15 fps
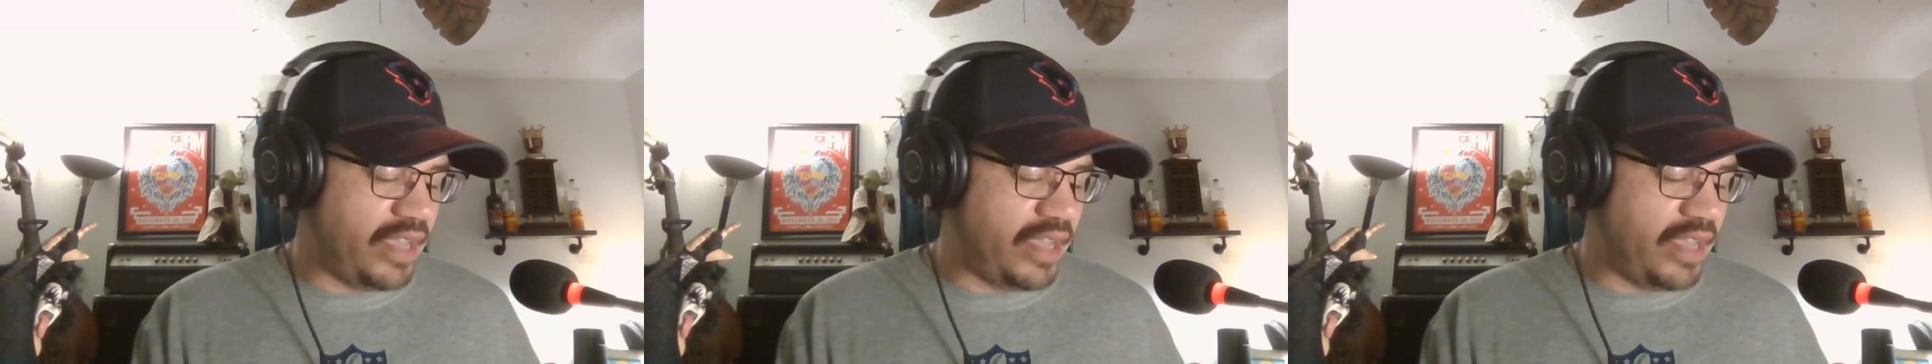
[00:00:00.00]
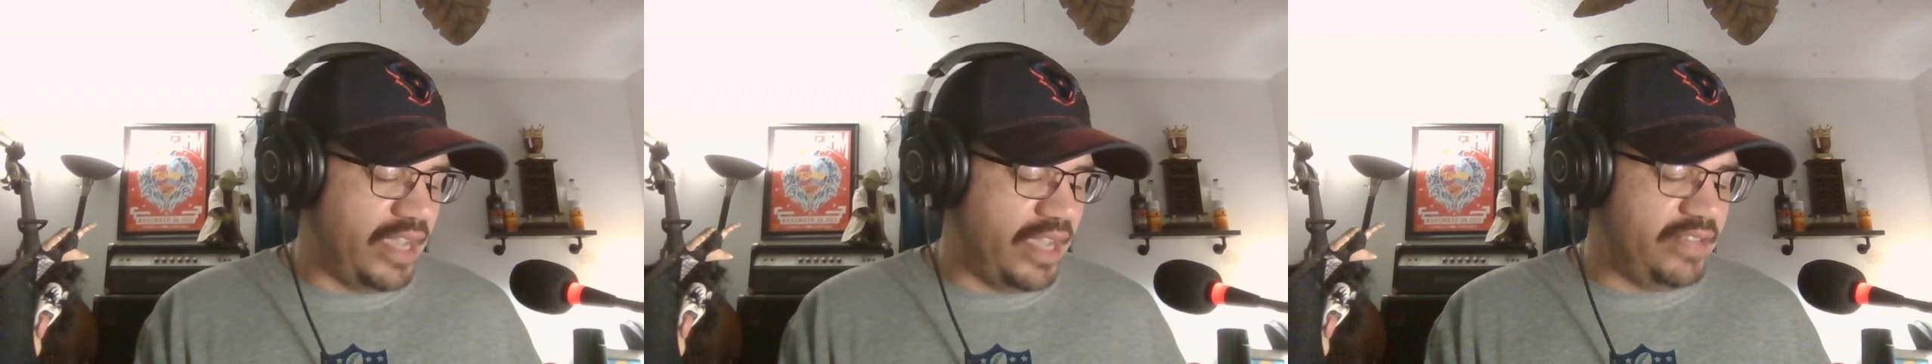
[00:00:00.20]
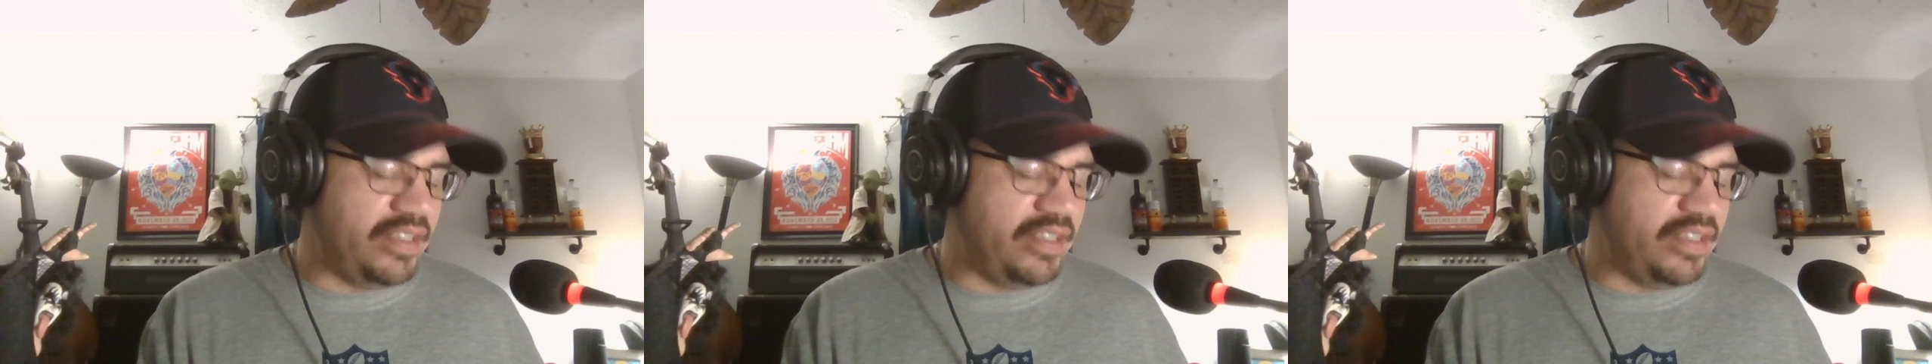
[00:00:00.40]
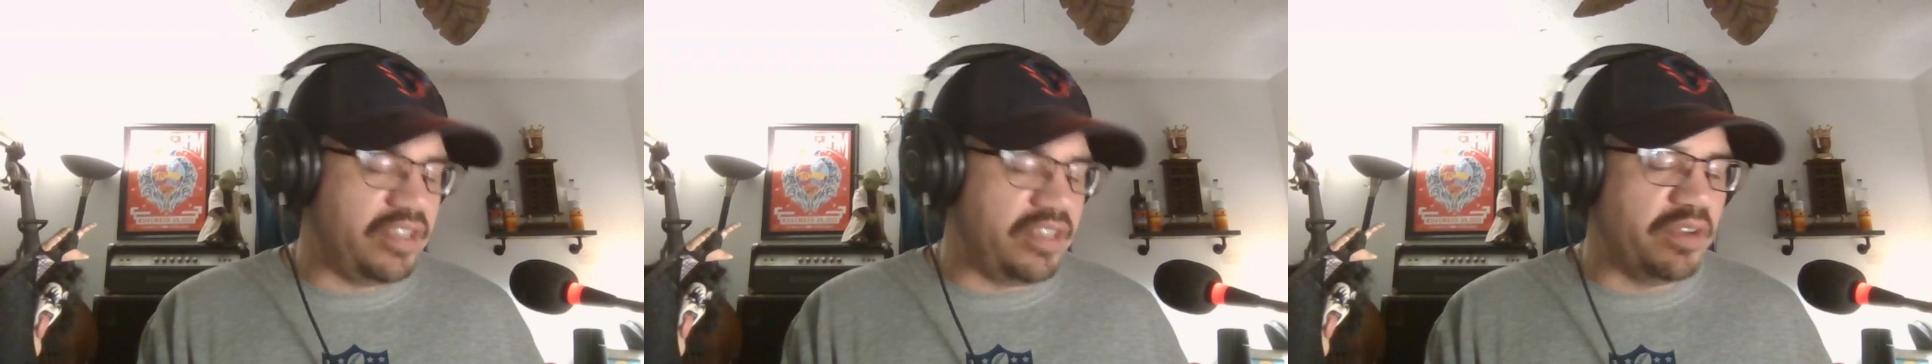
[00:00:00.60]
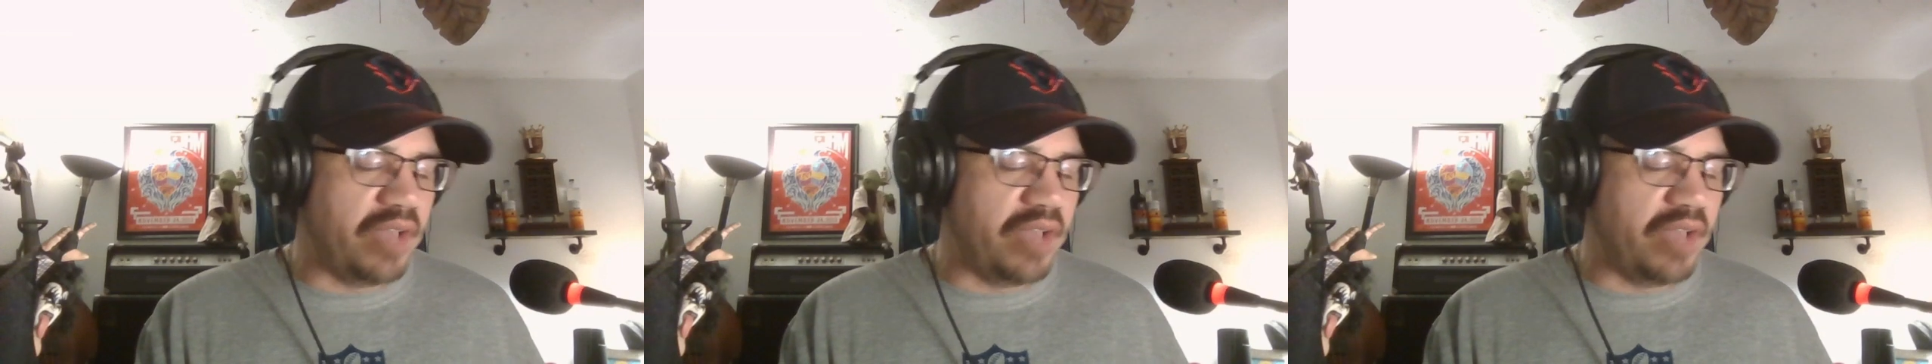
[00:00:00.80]

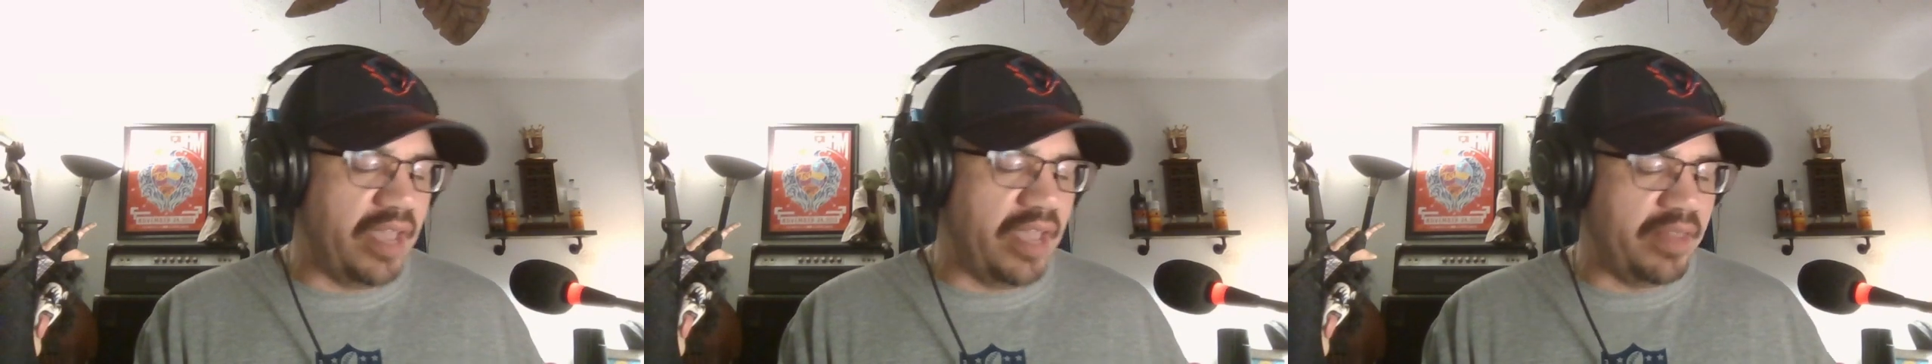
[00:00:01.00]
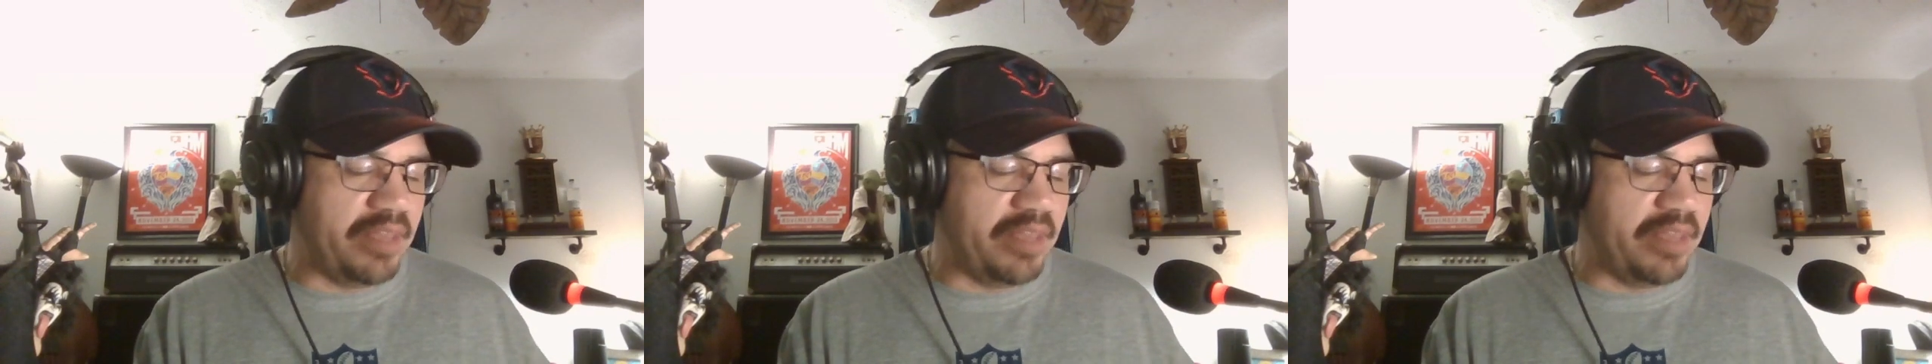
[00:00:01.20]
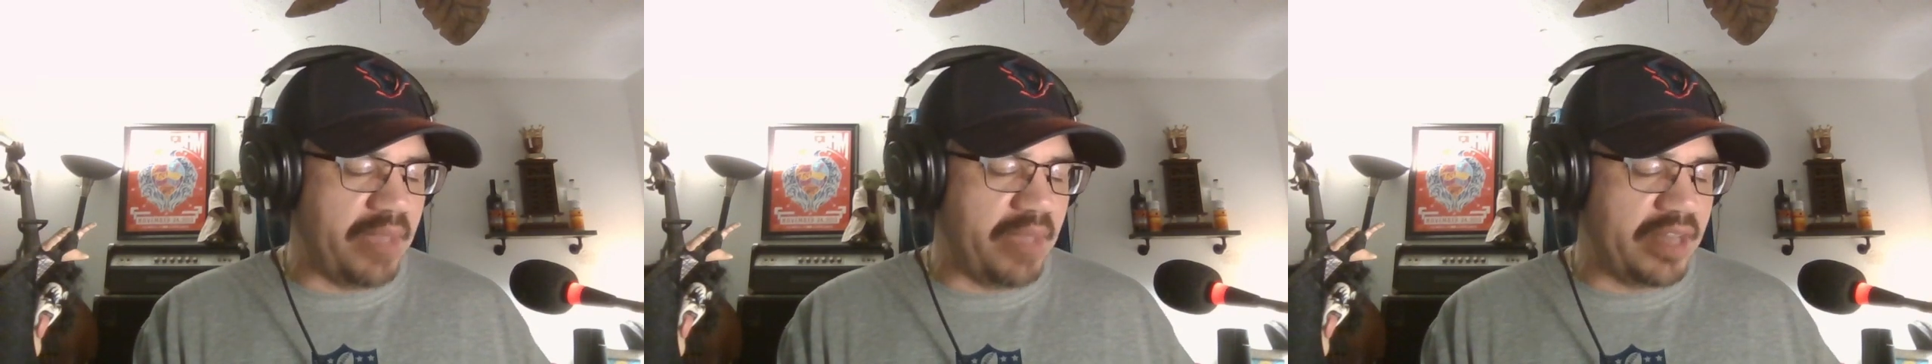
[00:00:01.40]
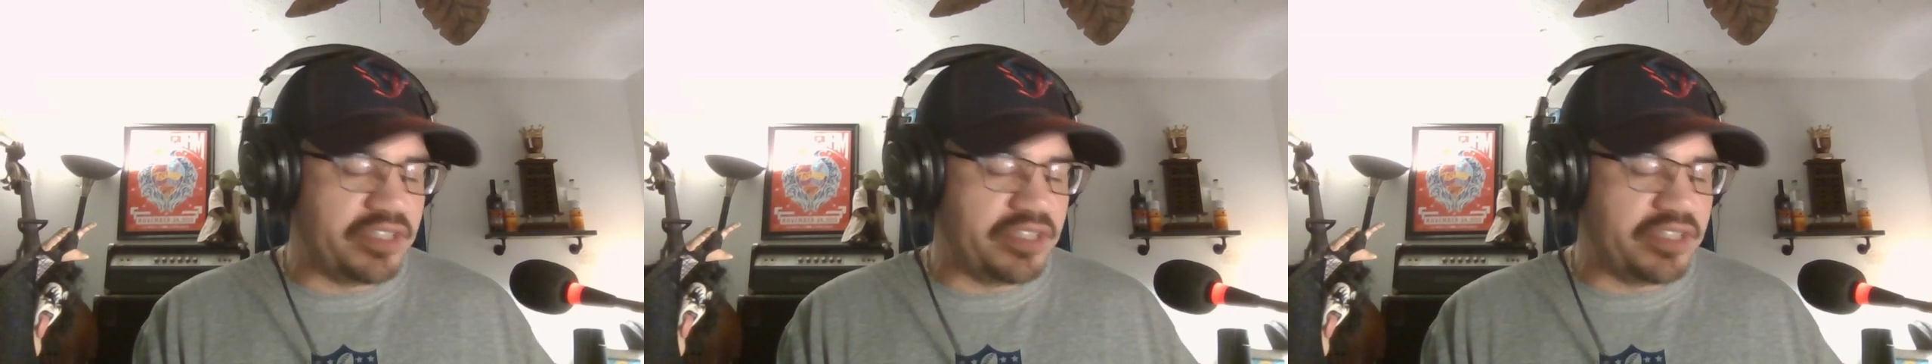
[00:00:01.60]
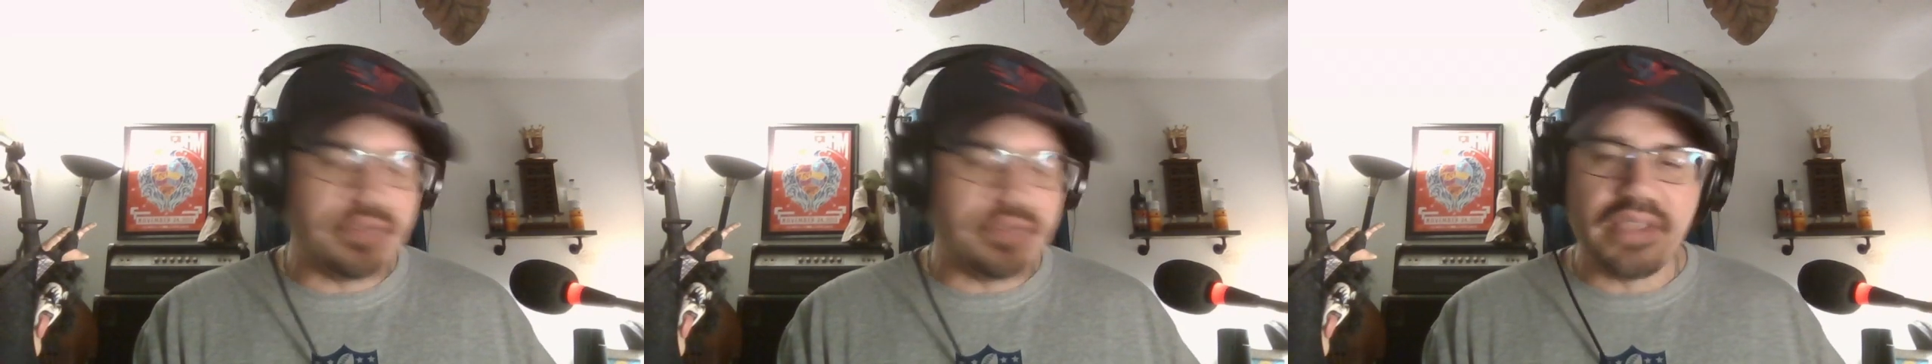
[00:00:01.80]
Ezekiel Elliott
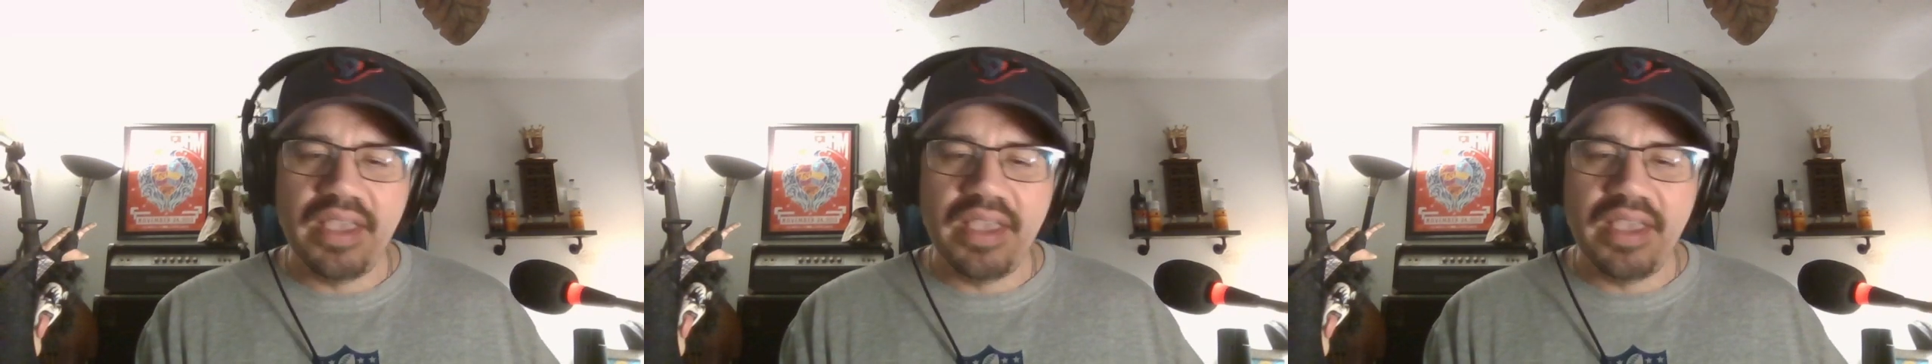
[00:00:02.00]
managers.